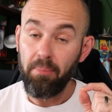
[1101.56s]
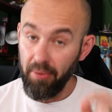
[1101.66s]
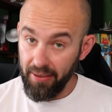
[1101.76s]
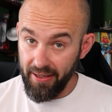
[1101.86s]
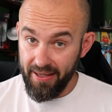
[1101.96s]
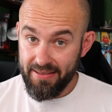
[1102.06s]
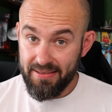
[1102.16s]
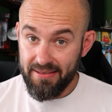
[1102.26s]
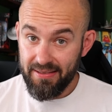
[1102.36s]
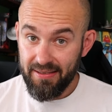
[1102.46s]

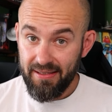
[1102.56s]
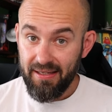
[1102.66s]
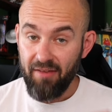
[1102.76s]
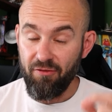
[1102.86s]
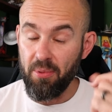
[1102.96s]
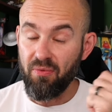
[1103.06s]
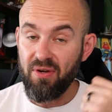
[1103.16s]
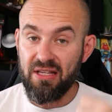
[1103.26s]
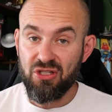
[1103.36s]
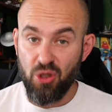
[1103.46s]
But if you've been
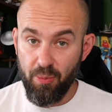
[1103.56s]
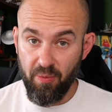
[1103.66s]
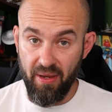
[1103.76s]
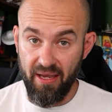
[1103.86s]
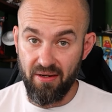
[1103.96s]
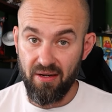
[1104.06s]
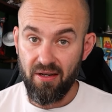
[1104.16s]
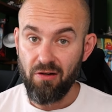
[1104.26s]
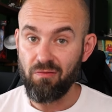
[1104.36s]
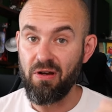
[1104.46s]
reading Superman,
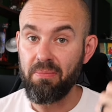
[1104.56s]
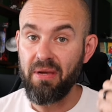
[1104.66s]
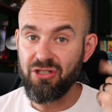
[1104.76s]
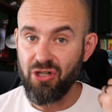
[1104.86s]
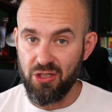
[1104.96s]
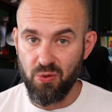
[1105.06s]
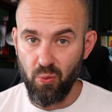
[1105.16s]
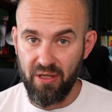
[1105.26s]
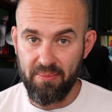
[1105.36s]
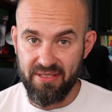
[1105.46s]
written by
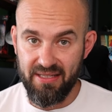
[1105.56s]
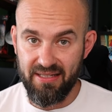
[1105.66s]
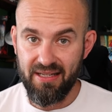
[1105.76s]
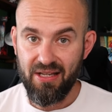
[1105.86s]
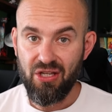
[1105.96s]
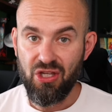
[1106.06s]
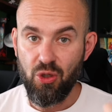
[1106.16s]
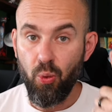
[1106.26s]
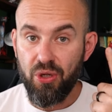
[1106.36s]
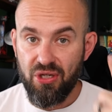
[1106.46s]
Joshua Williamson,
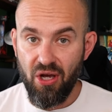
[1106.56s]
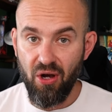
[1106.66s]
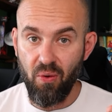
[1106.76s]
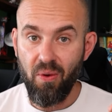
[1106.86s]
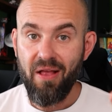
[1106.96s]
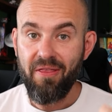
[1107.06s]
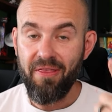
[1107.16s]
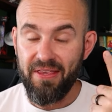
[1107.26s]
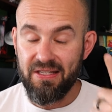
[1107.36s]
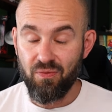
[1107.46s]
you would know
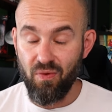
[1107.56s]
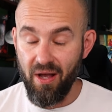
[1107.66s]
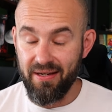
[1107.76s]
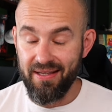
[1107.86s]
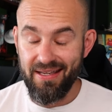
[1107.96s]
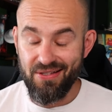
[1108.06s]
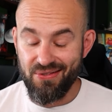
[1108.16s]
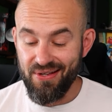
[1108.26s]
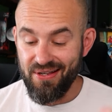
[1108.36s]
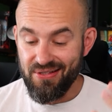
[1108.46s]
that this run
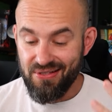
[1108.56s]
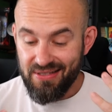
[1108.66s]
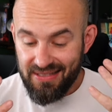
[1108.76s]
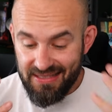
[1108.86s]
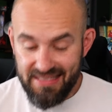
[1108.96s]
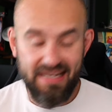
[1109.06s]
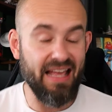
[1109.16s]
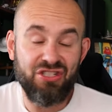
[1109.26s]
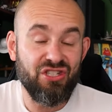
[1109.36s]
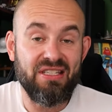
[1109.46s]
is
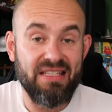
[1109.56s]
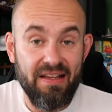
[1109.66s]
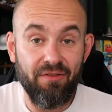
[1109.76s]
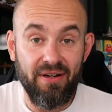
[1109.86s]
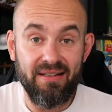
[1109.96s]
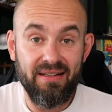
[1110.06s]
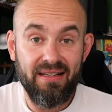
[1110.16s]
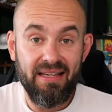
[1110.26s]
it's just different.